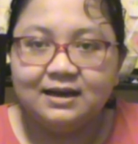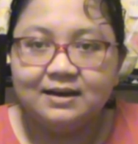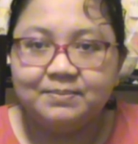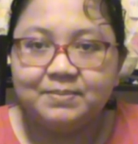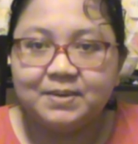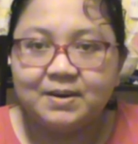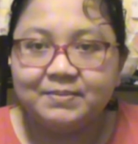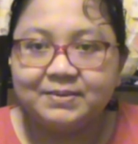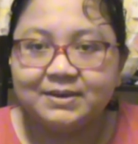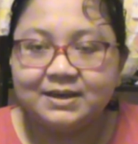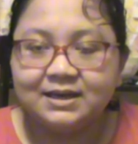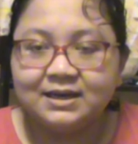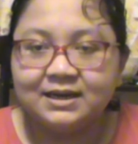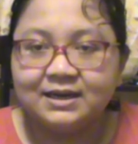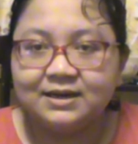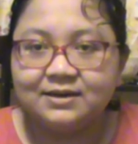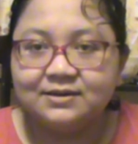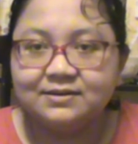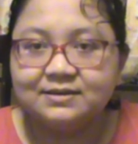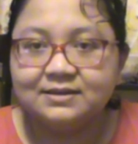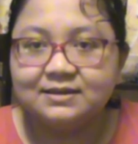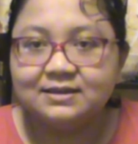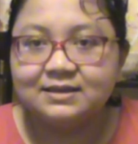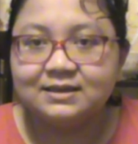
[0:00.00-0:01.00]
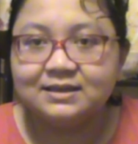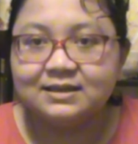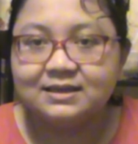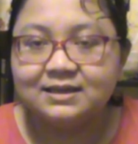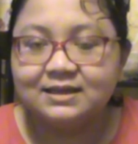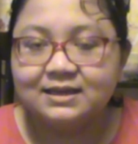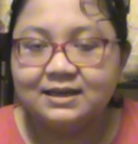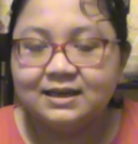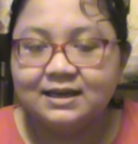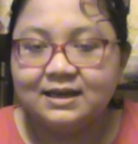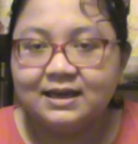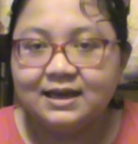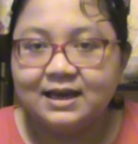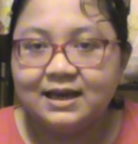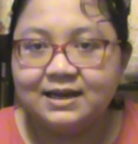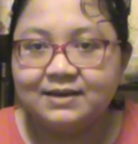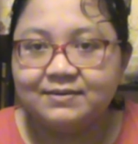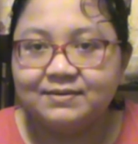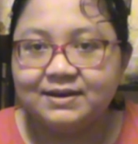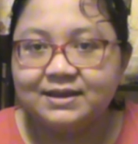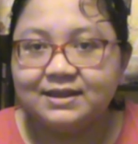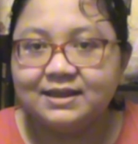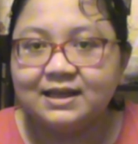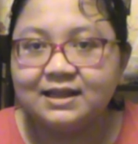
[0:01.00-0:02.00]
popping in and out.
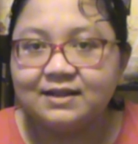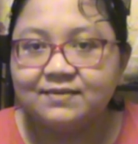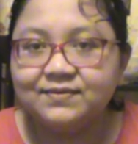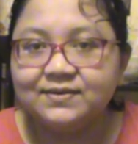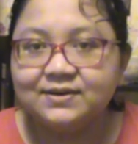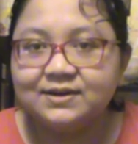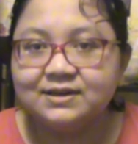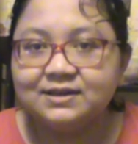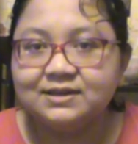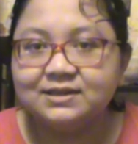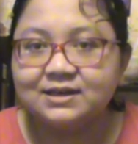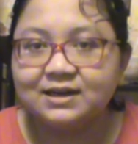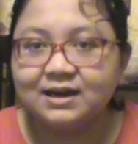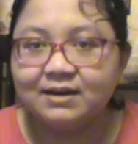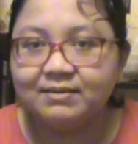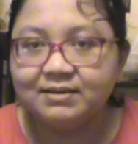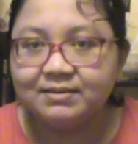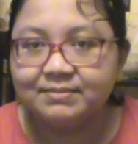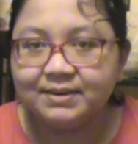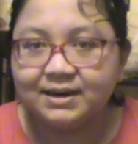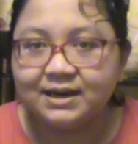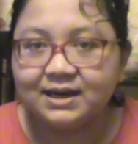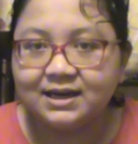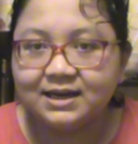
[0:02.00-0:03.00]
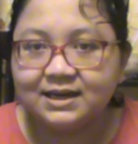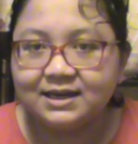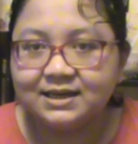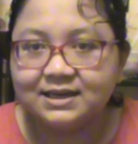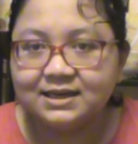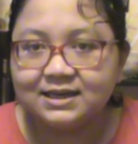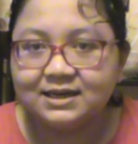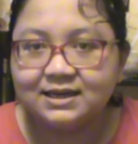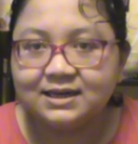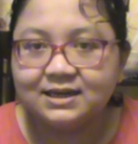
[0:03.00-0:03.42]
Anyway, thanks for coming by.